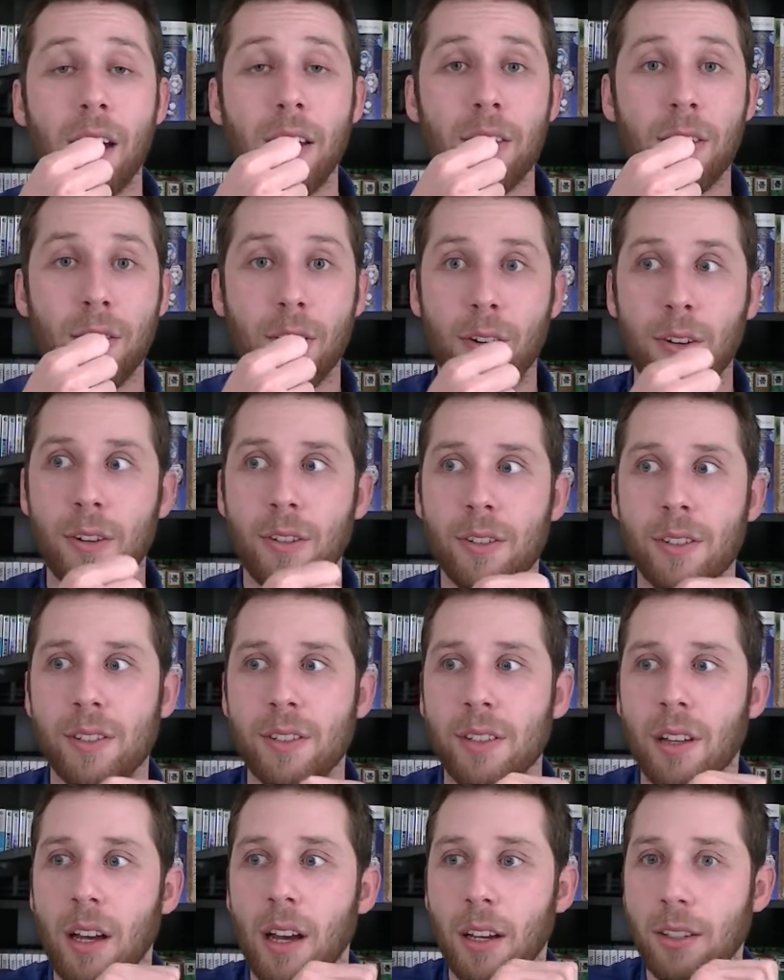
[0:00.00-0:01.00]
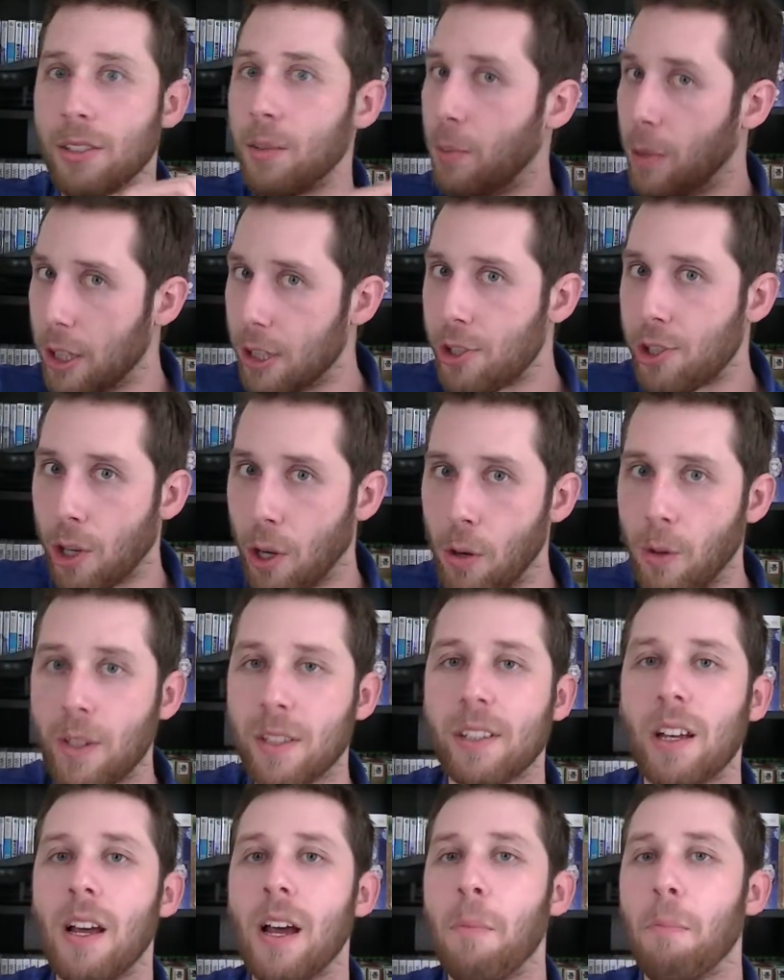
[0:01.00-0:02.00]
There's some good
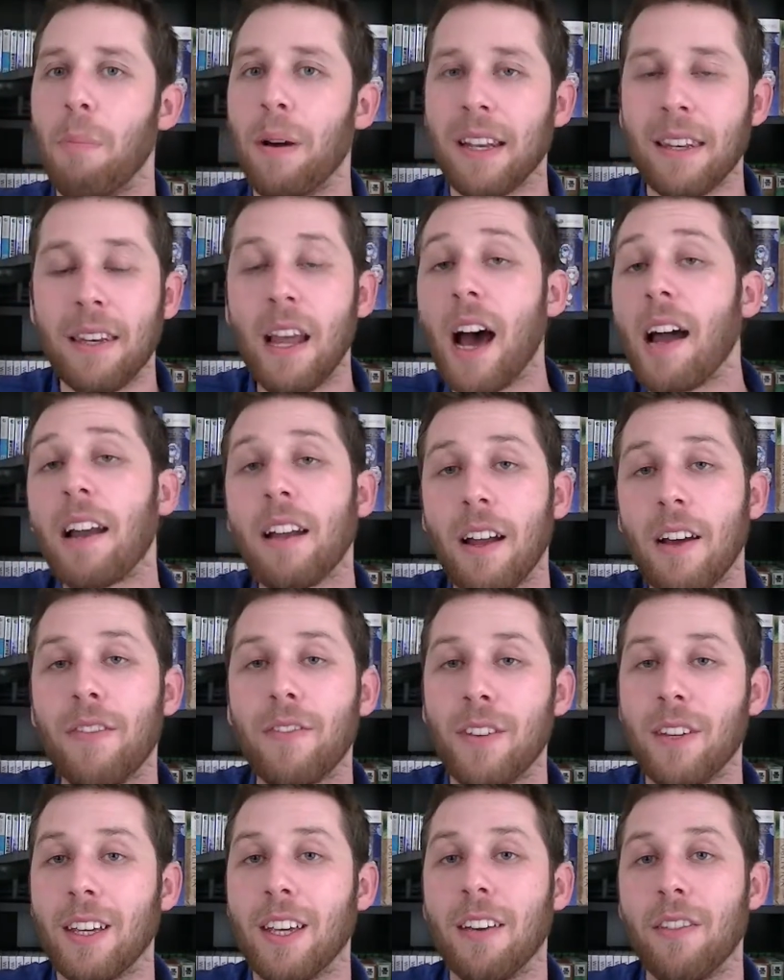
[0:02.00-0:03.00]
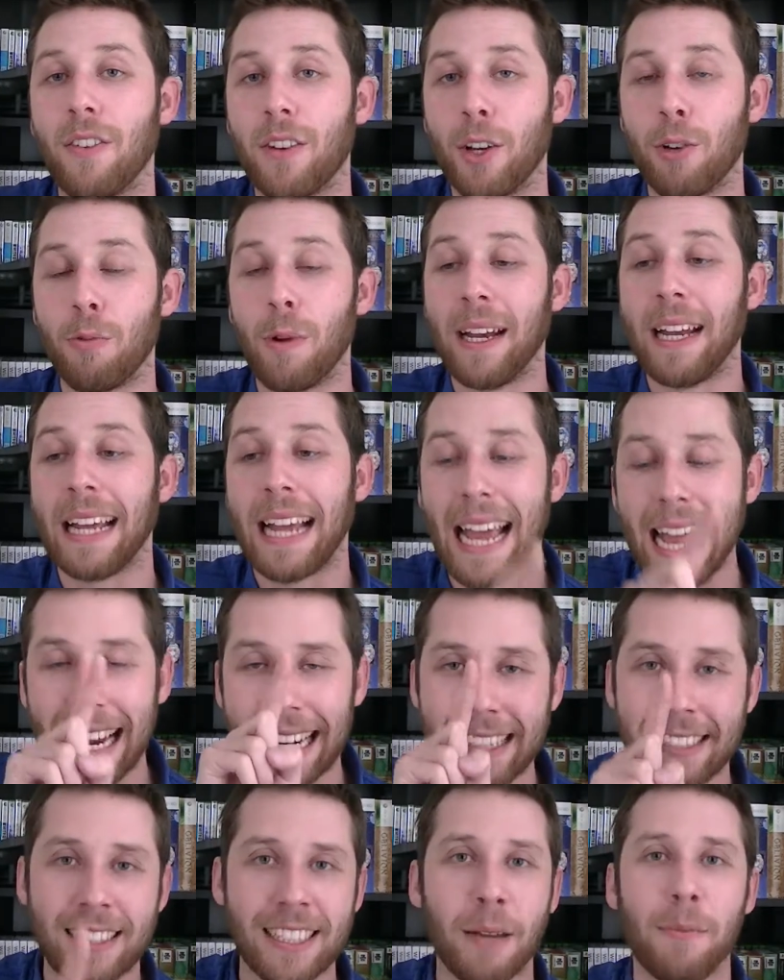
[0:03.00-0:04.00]
jokes, but not enough to give a good rating
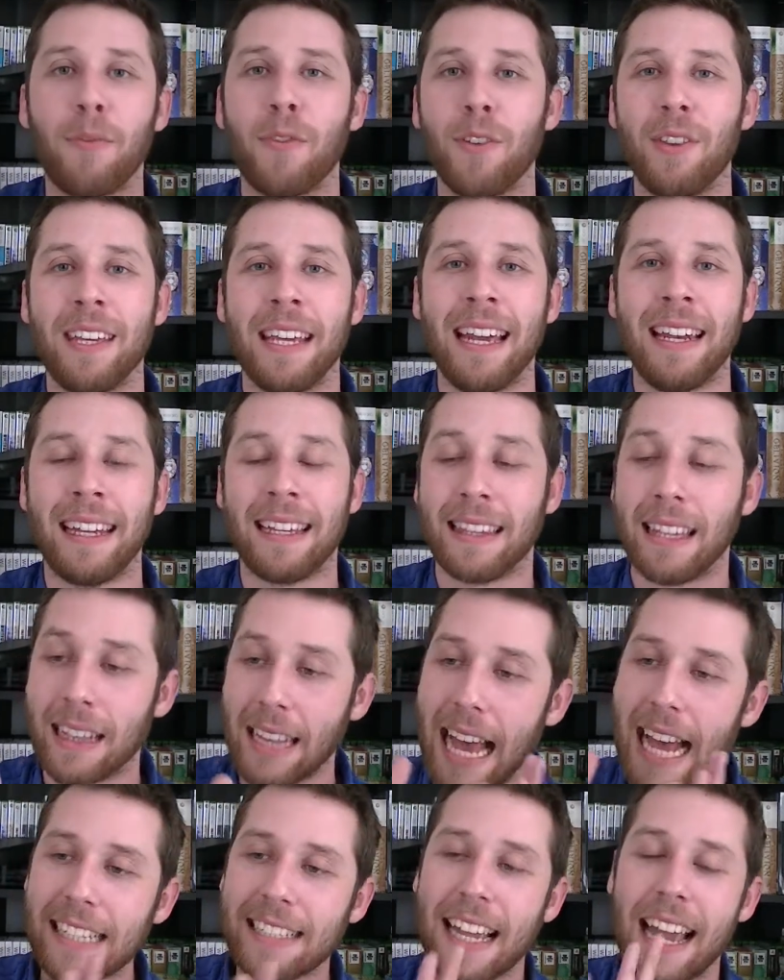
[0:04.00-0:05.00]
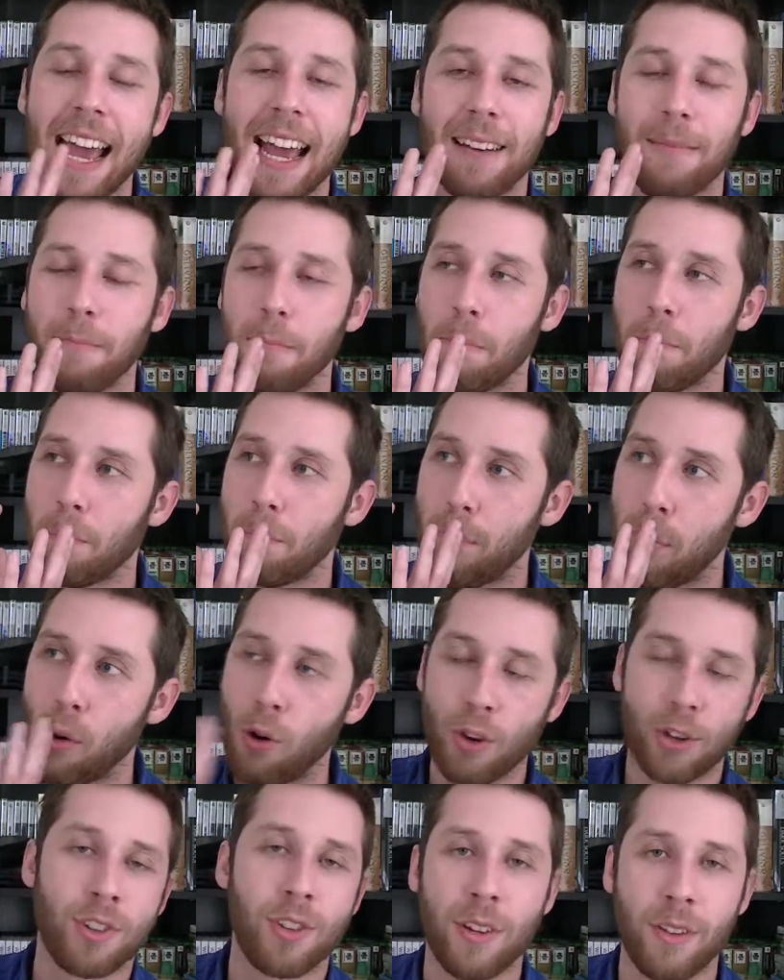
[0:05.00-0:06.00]
except for the ending. The last
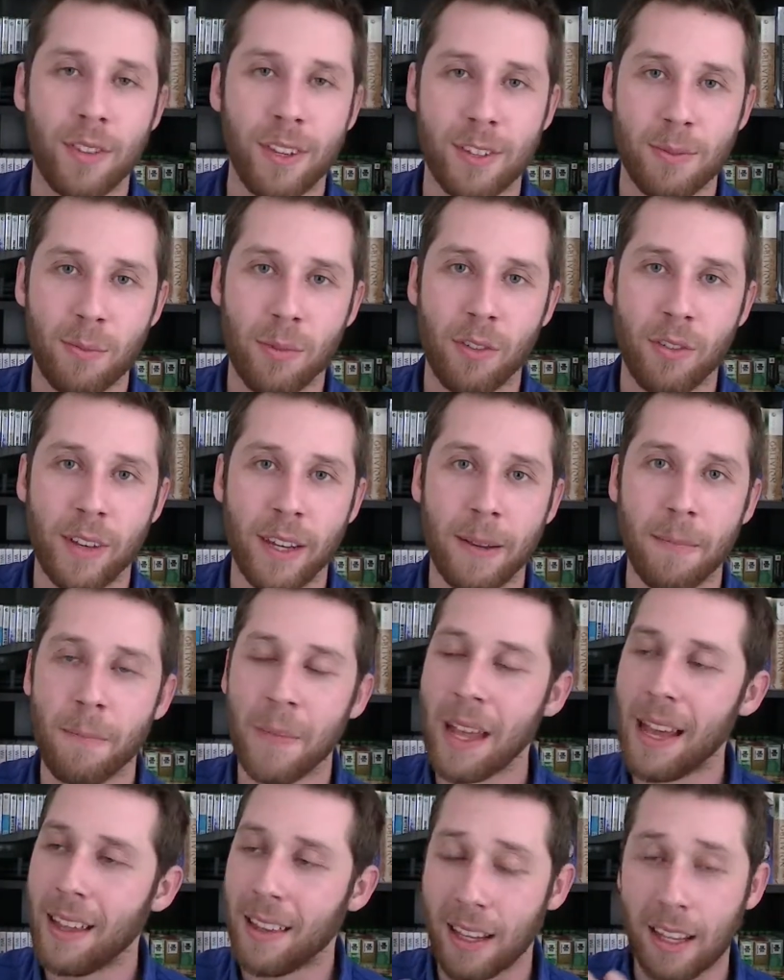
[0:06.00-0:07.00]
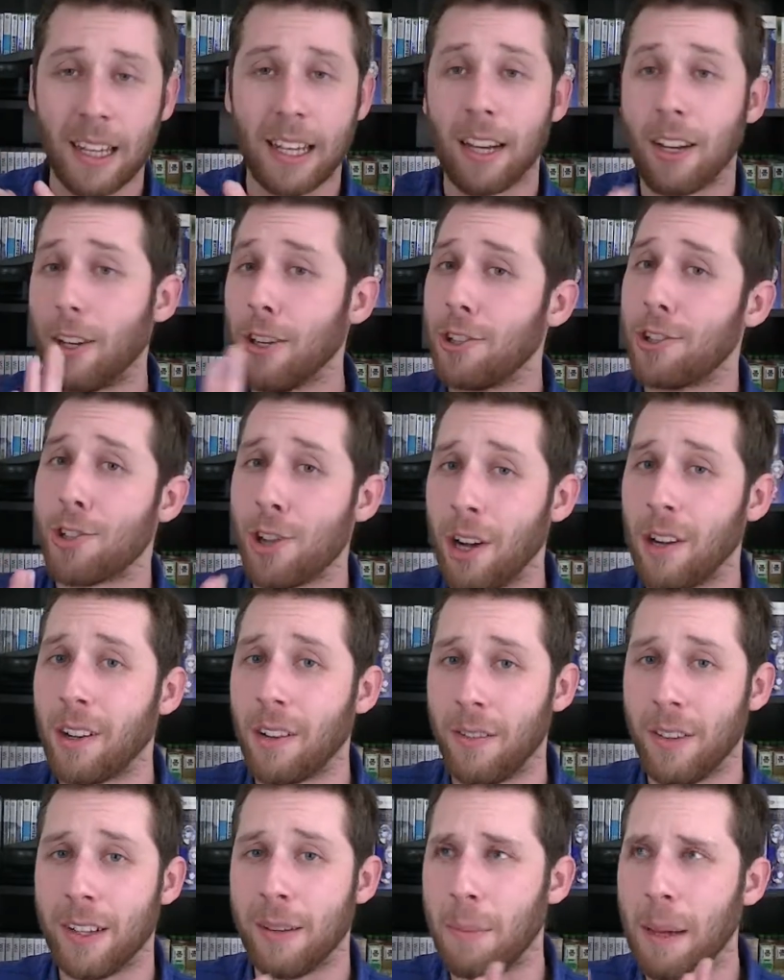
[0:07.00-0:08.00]
portion of this movie, like a good chunk
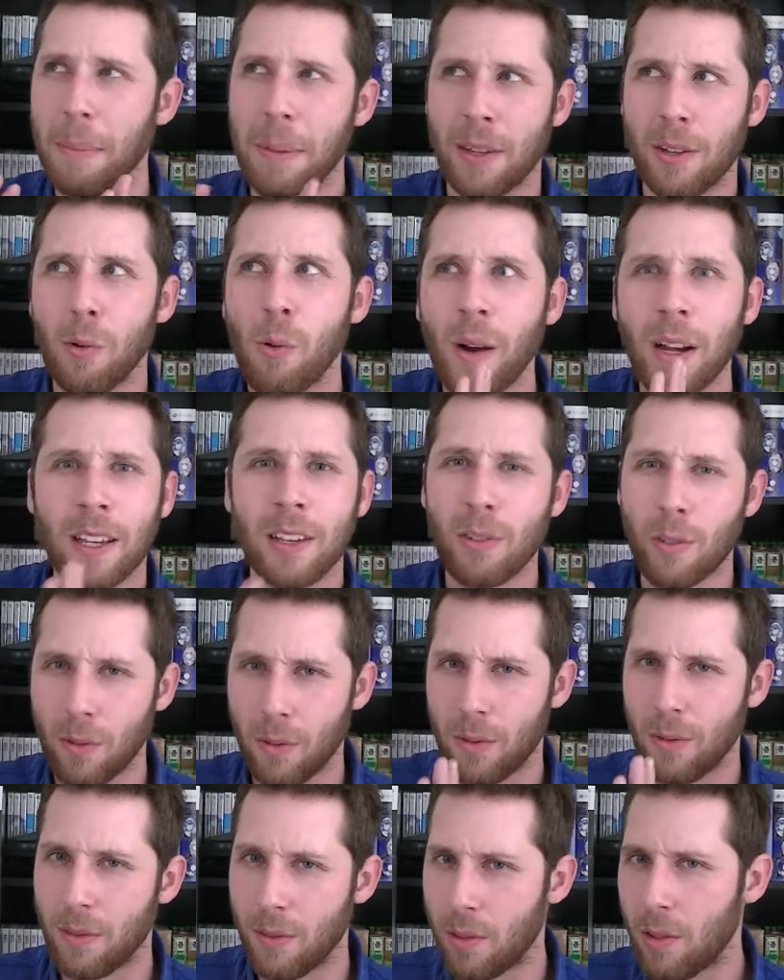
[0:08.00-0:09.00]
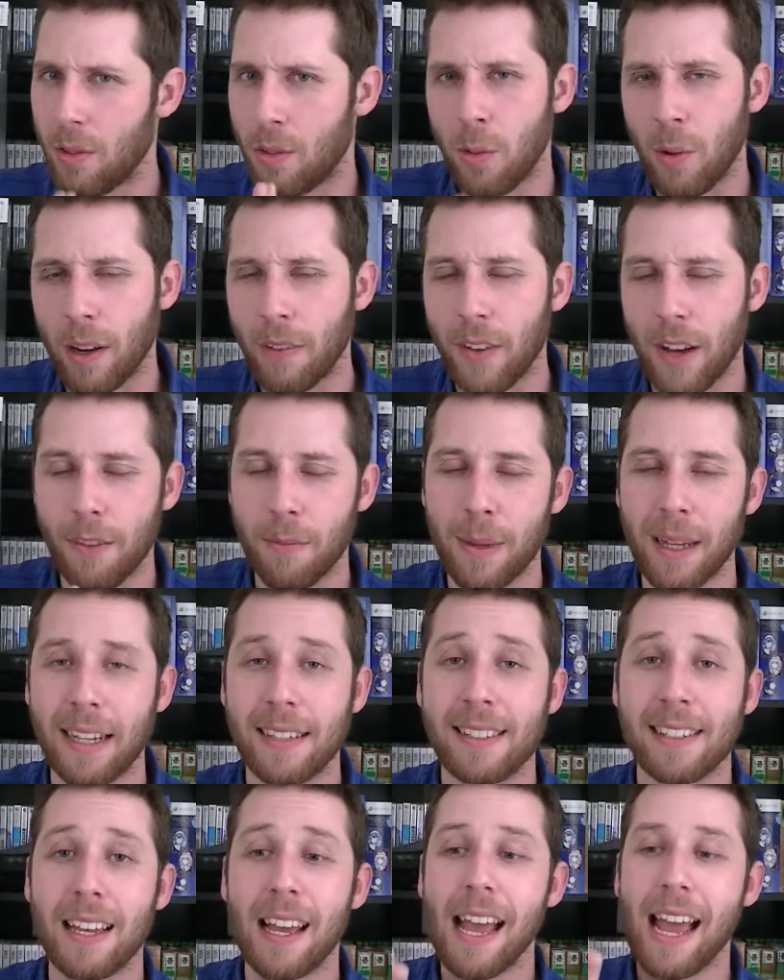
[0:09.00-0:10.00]
of it, maybe 20-25
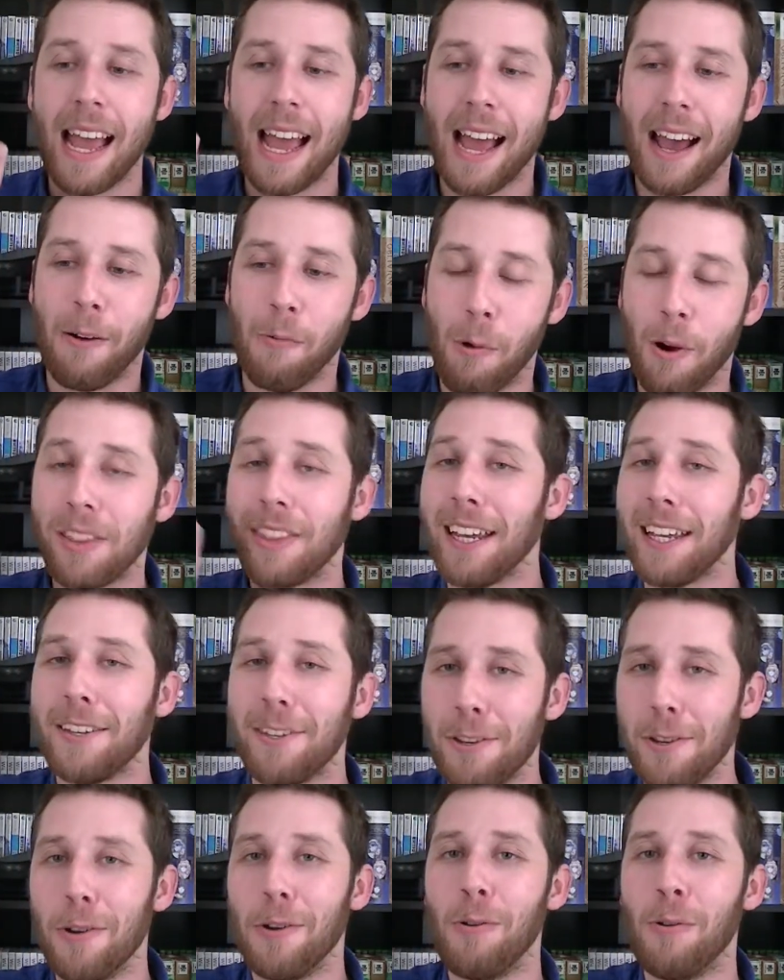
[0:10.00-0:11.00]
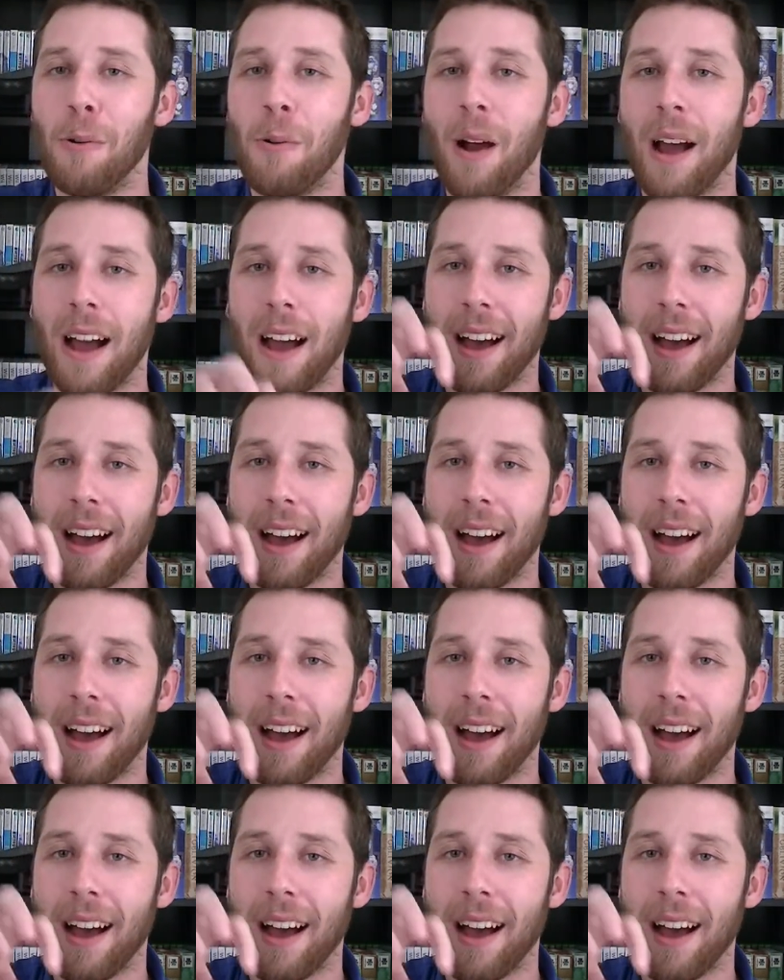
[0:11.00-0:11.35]
minutes, what they do